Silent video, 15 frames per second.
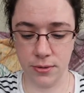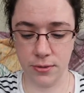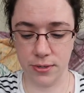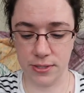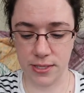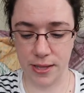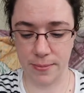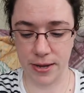
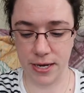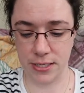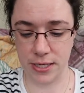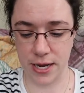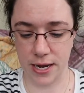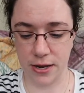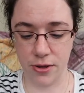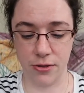Where's that my
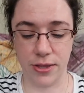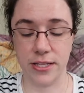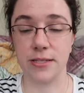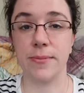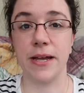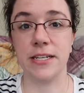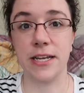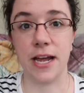tie? Oh, that's
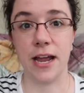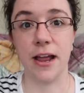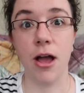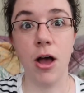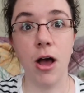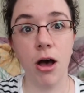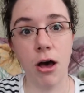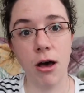my tie.
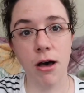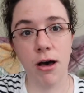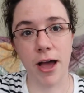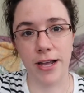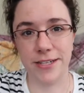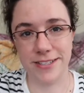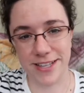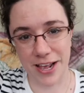
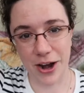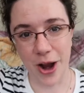I just had